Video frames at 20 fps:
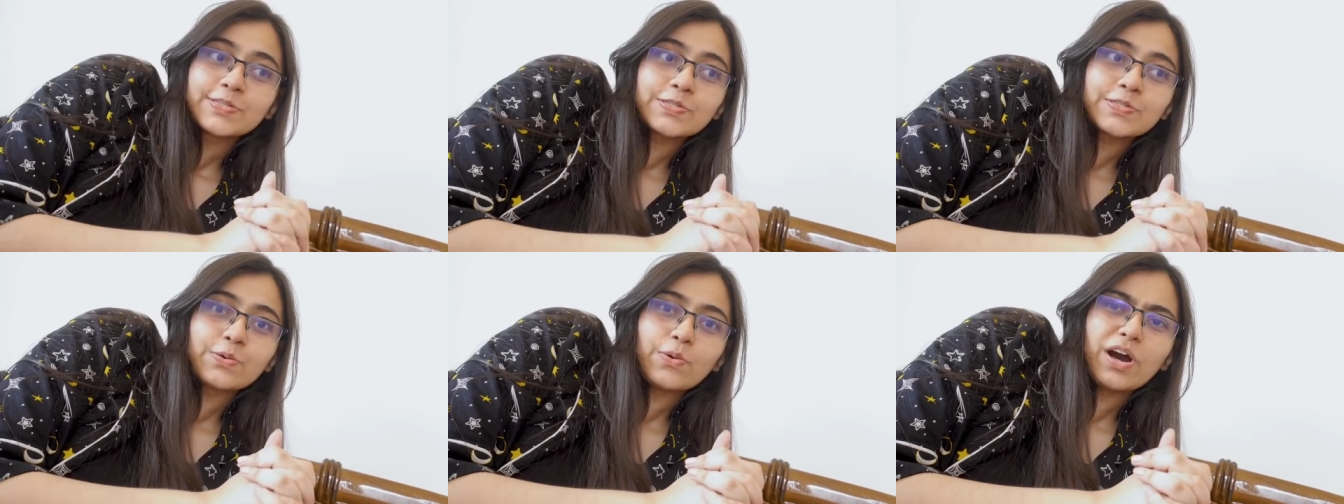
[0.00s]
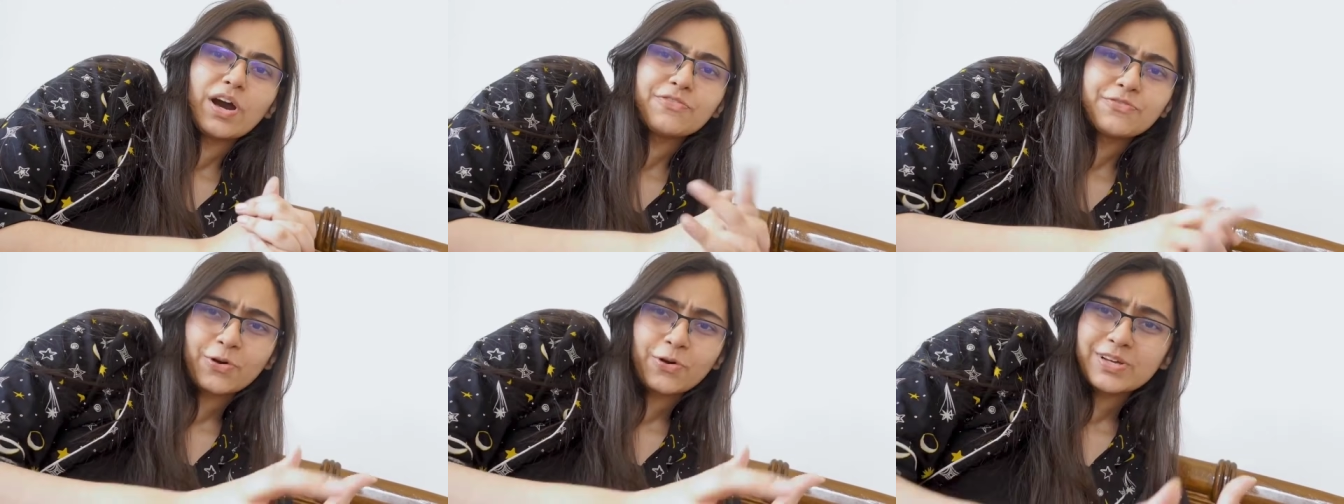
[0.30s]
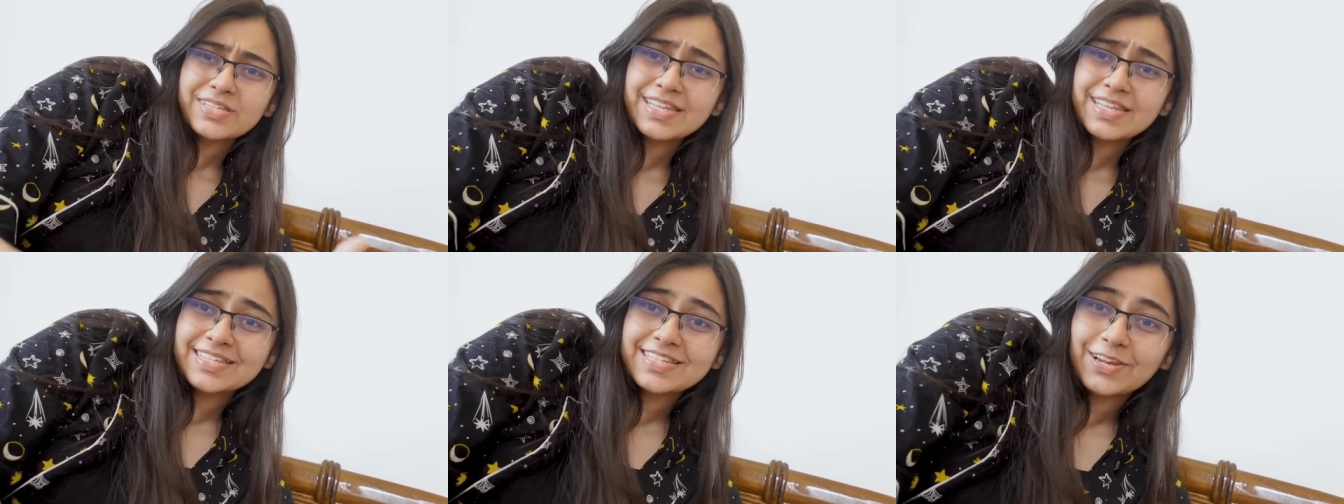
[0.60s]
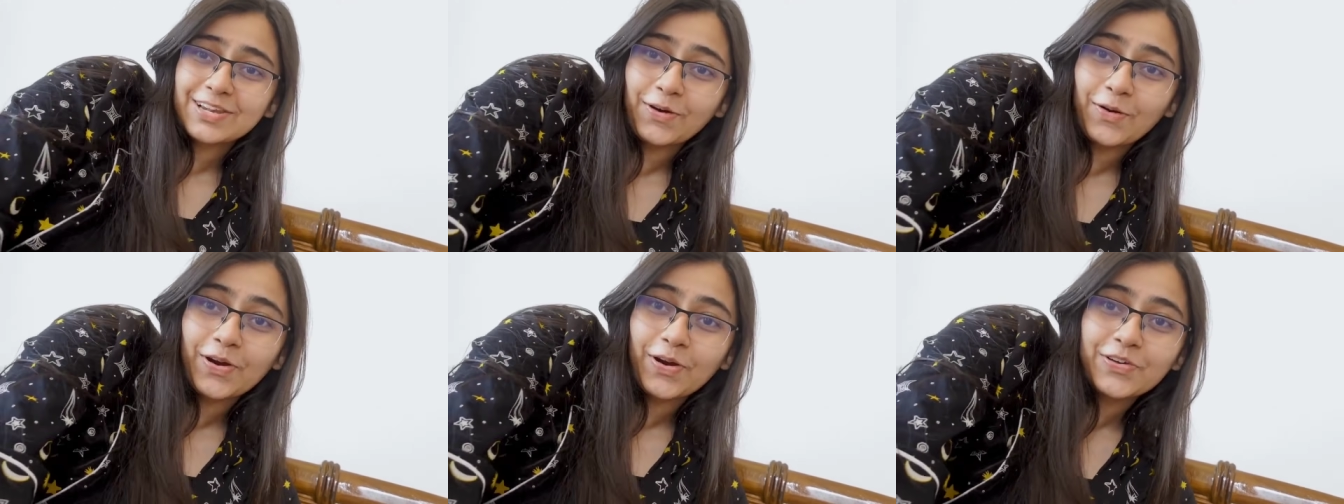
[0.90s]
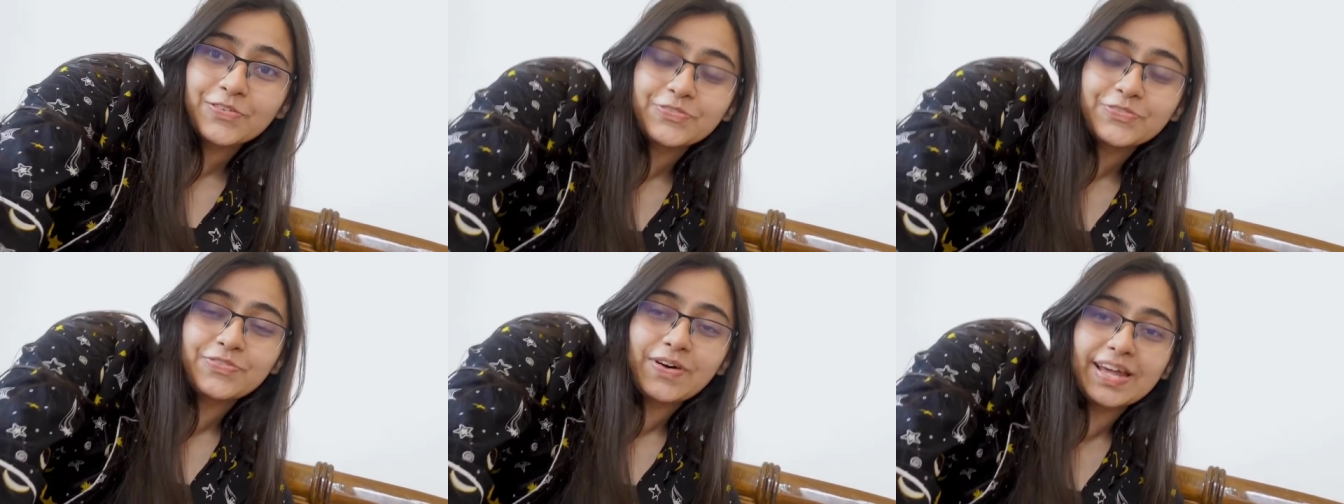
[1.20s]
So of course there's a lot
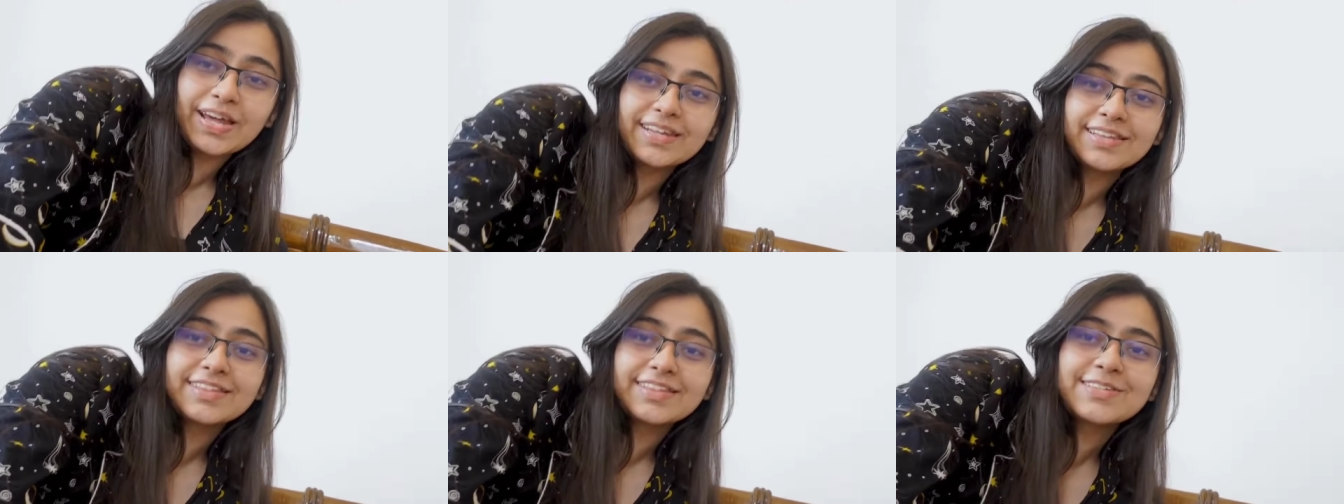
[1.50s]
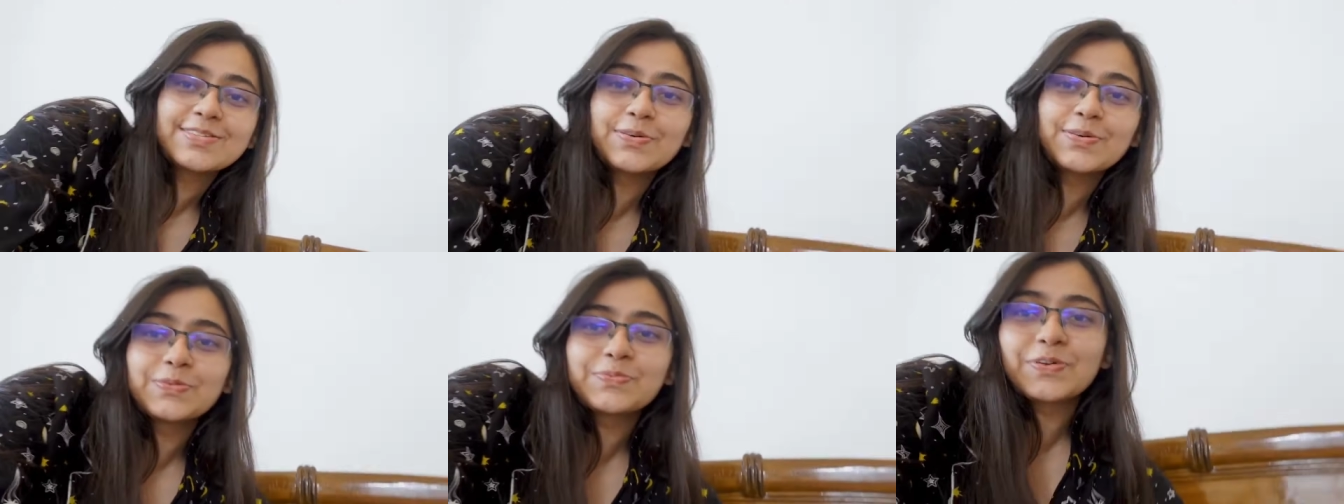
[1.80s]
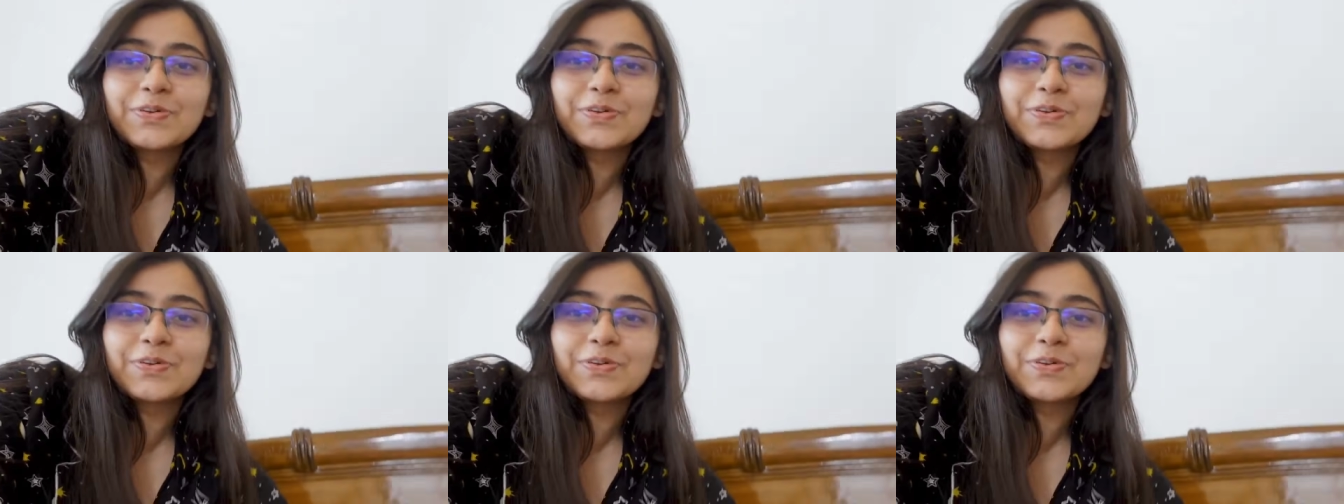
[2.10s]
of fun in this whole